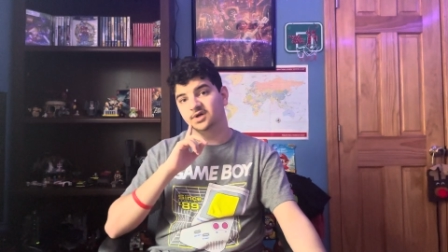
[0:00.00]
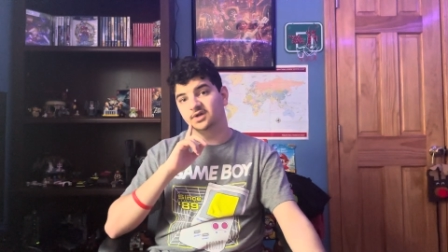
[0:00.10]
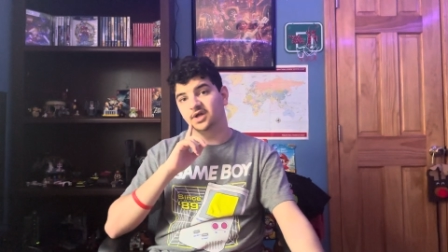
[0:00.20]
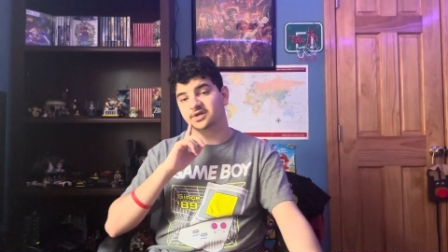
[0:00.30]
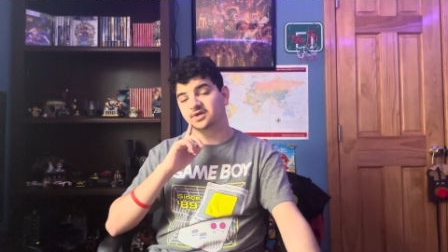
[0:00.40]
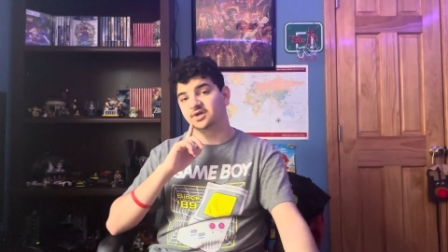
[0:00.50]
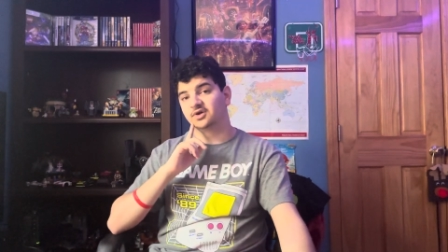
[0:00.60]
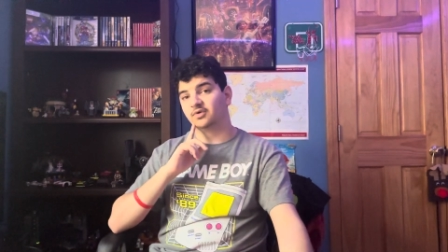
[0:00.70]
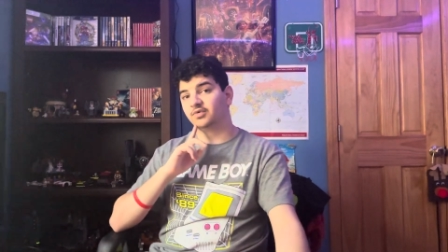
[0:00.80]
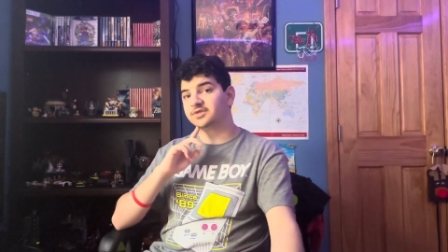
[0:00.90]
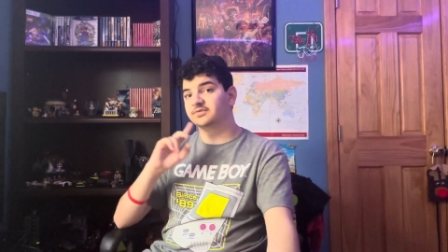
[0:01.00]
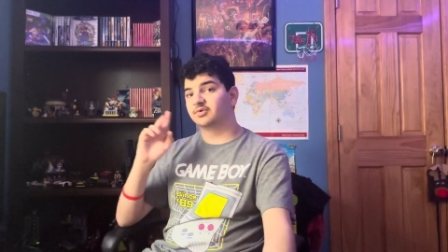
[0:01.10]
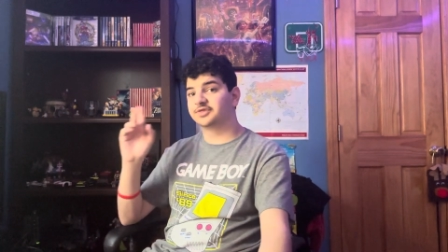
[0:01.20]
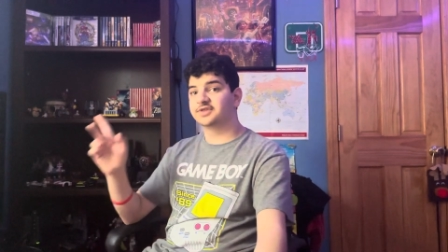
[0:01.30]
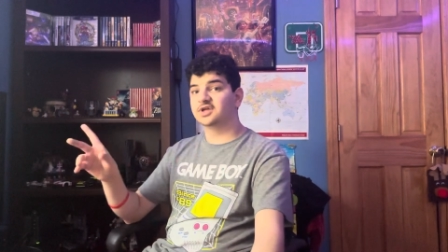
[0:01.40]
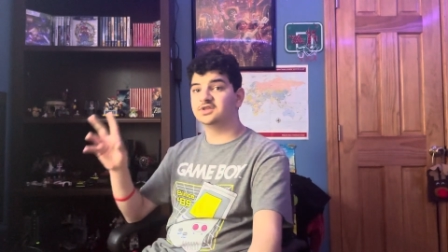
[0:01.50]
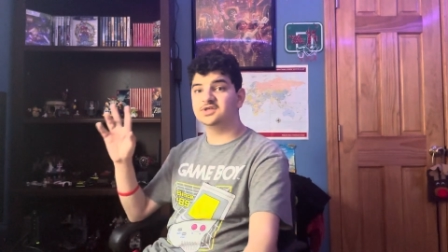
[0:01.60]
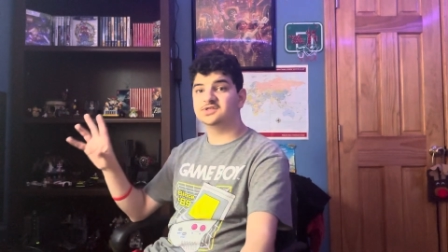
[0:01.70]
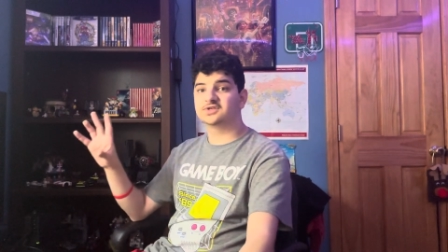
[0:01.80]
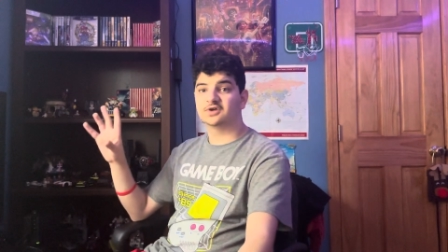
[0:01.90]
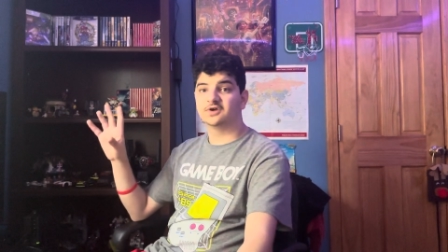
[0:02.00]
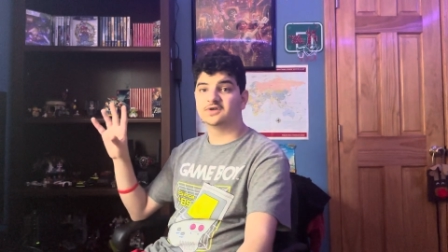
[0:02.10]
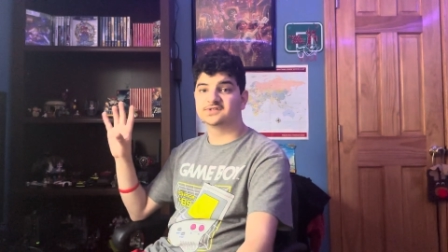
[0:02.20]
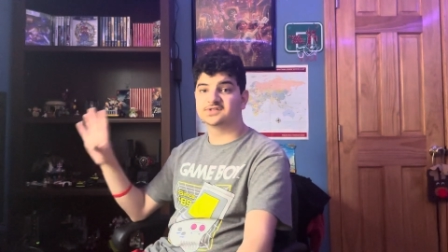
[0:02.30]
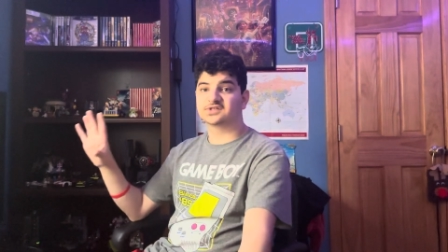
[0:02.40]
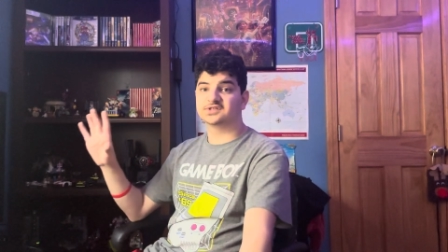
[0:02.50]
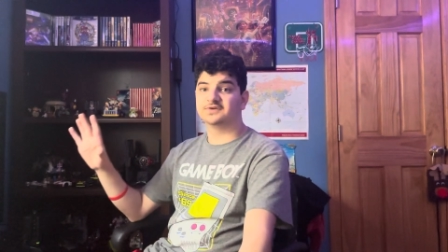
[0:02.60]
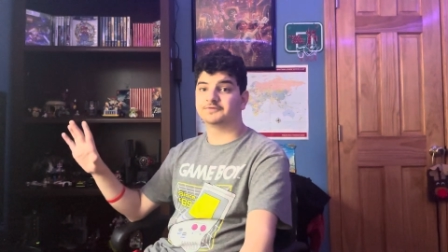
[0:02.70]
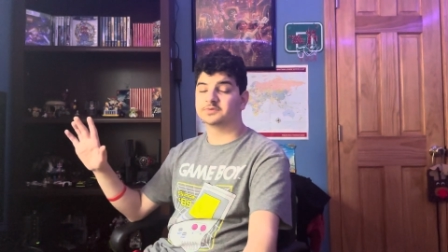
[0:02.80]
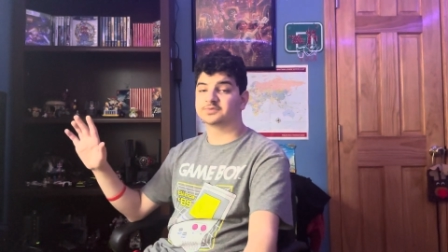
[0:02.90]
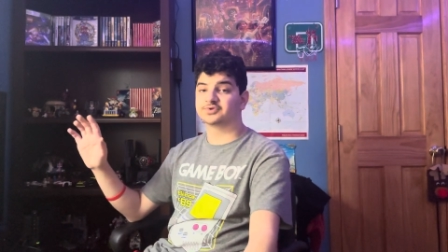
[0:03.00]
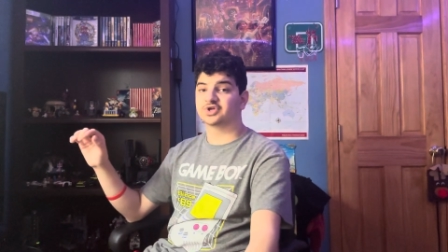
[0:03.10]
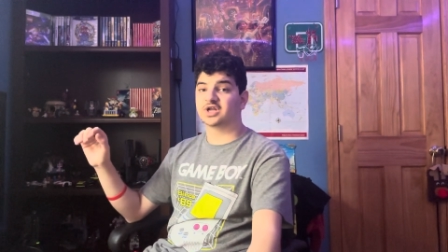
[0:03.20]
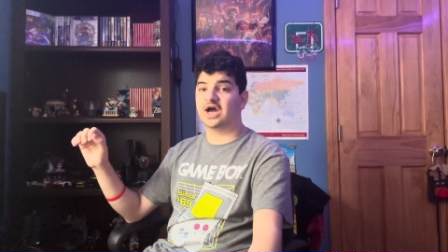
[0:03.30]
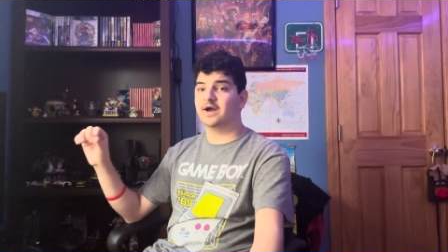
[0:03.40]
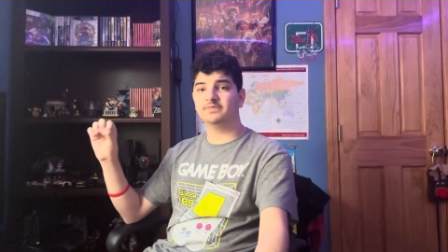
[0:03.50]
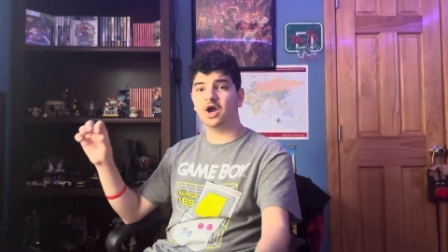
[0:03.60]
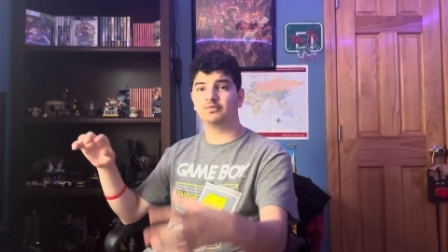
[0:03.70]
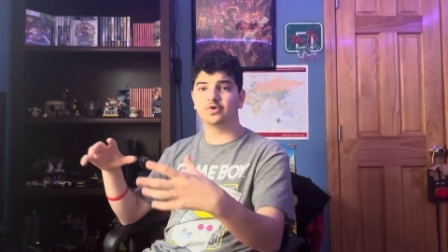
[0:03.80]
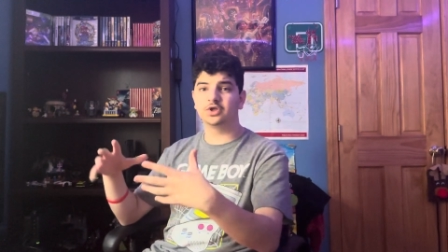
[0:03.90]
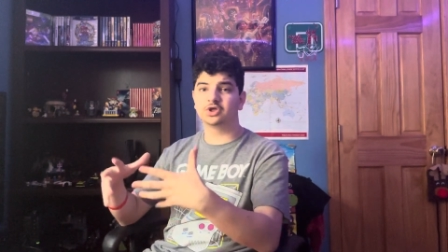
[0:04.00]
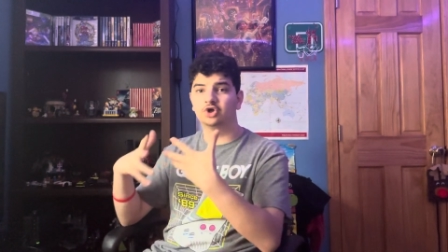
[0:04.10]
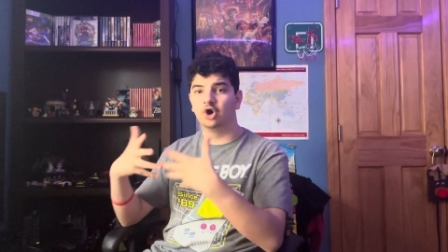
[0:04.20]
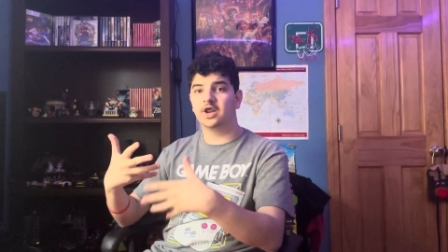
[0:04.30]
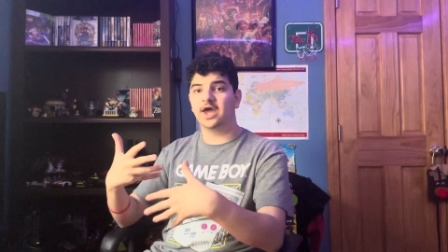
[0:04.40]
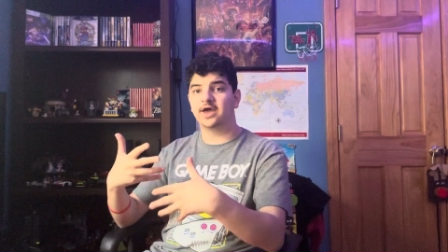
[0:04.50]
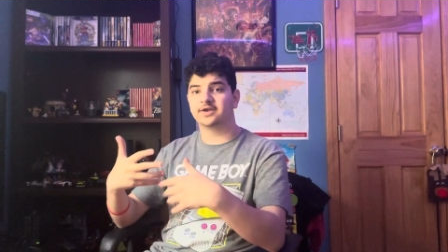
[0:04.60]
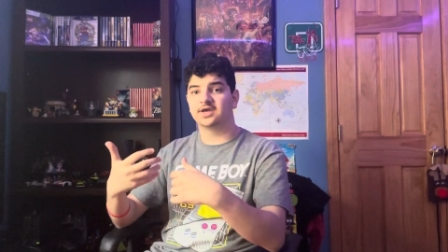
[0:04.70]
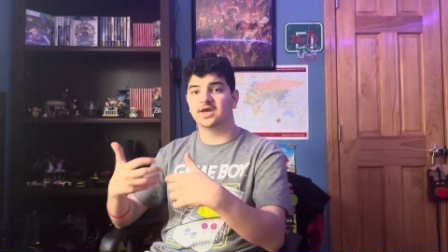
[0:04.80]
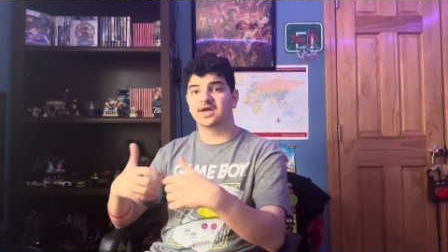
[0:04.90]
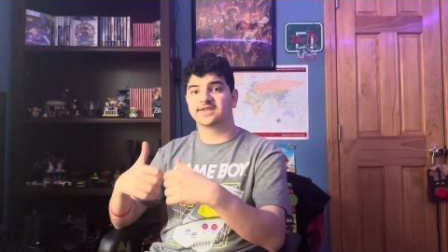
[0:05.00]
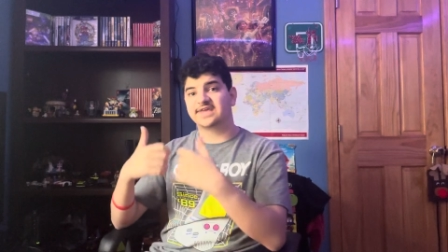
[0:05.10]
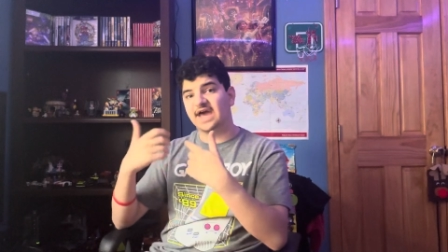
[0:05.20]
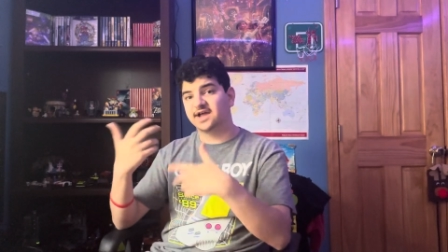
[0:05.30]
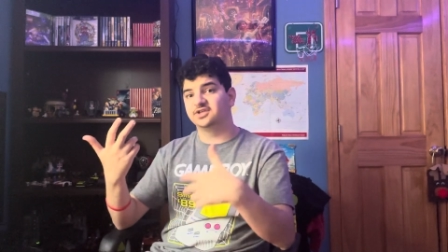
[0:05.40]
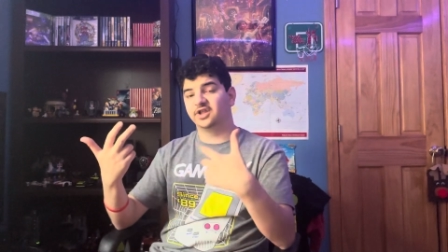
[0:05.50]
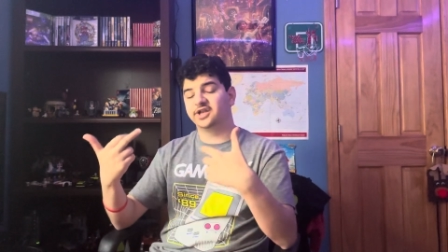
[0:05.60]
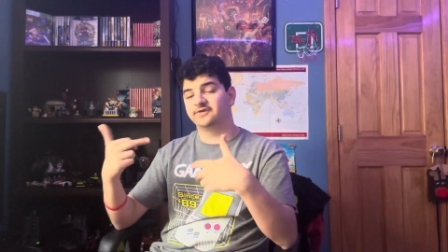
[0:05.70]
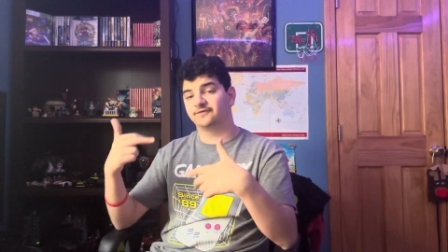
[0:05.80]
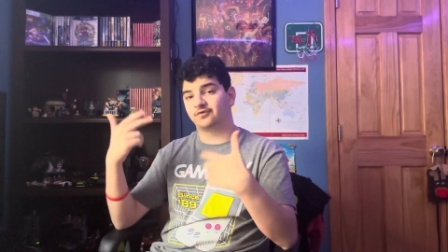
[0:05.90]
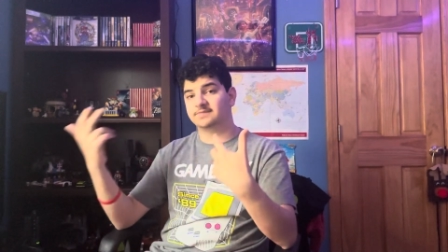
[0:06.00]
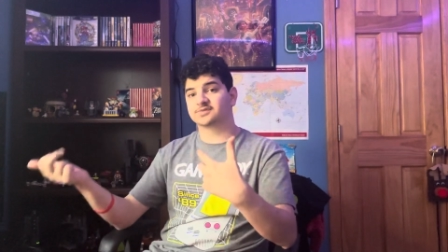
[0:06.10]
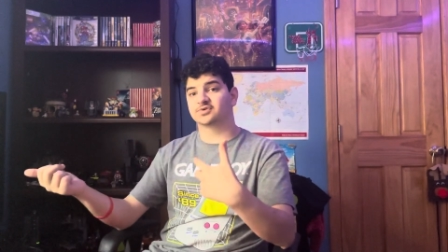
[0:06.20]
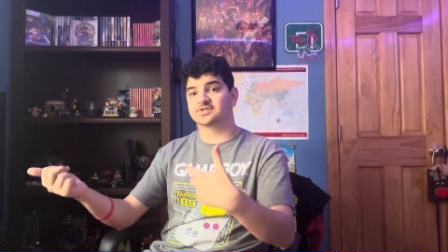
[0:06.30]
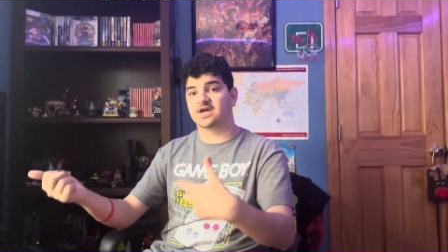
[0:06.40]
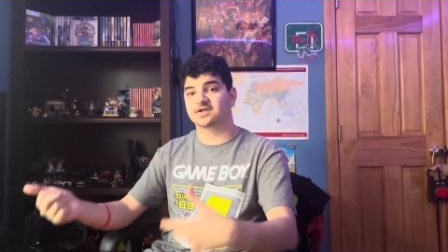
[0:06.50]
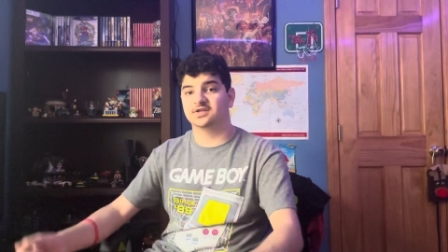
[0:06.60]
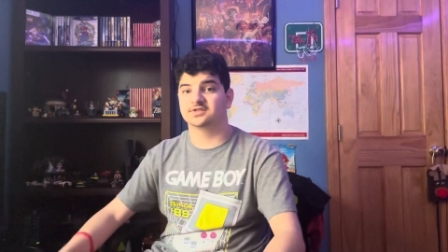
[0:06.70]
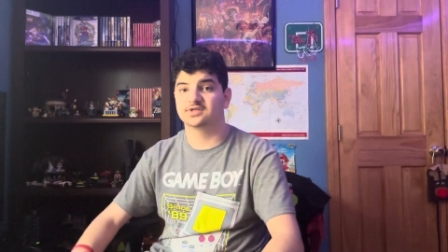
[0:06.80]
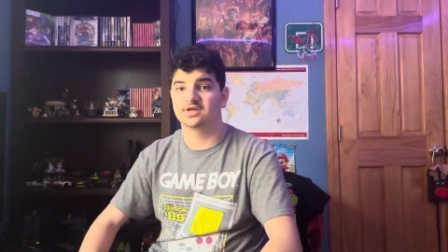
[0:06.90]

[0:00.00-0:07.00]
Like, within these 60 frames per second, I'm not really good at calculating frames per second.